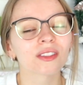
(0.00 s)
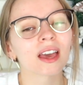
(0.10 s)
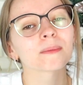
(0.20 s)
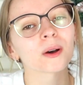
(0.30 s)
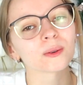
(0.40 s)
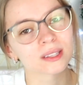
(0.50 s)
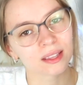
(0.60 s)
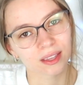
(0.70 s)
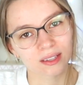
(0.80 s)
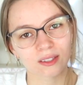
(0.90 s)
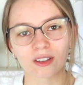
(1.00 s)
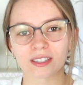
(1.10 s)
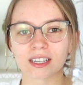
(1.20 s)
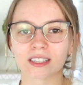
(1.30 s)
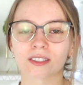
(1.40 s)
that posted this on
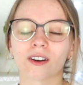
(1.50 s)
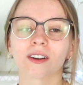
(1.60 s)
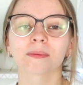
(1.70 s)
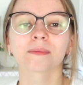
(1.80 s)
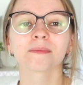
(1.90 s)
TikTok,